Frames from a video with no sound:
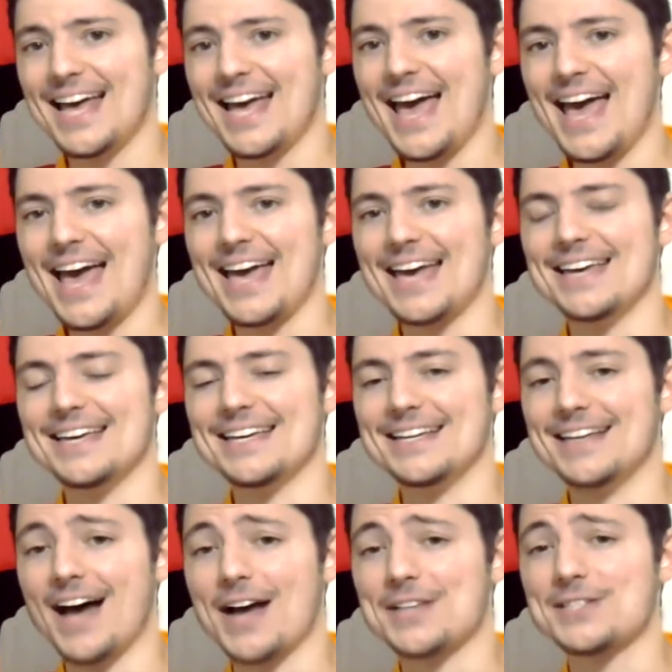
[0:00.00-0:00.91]

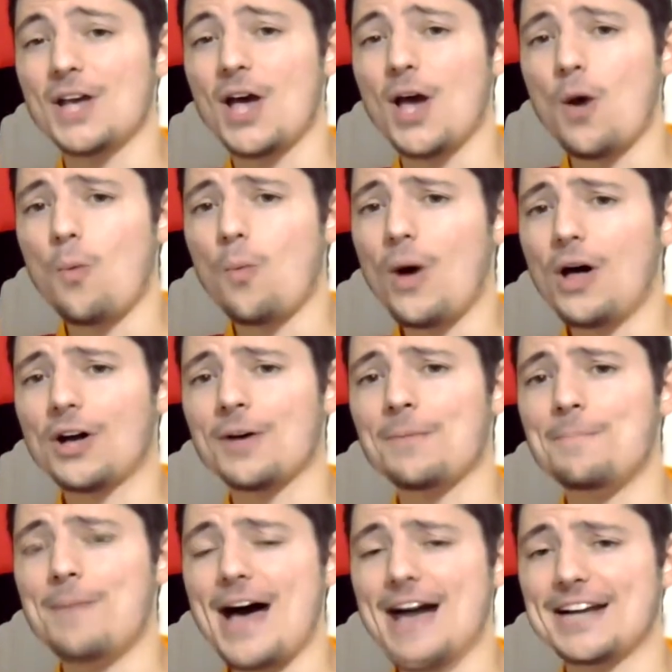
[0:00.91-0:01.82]
Hey guys,
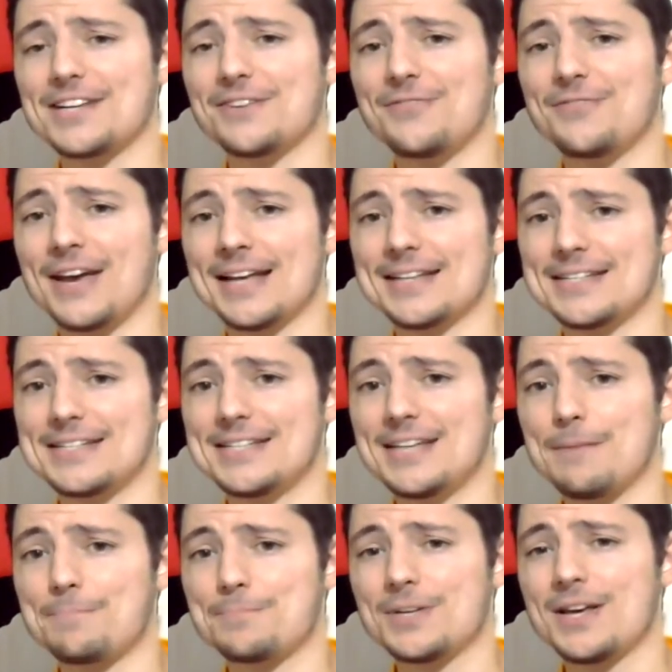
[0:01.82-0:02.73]
welcome back to Fantasy
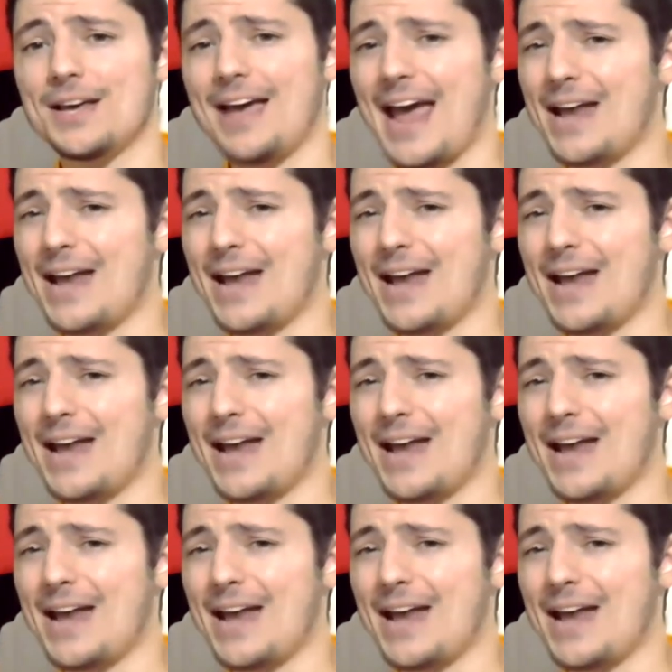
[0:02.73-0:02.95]
Tipped,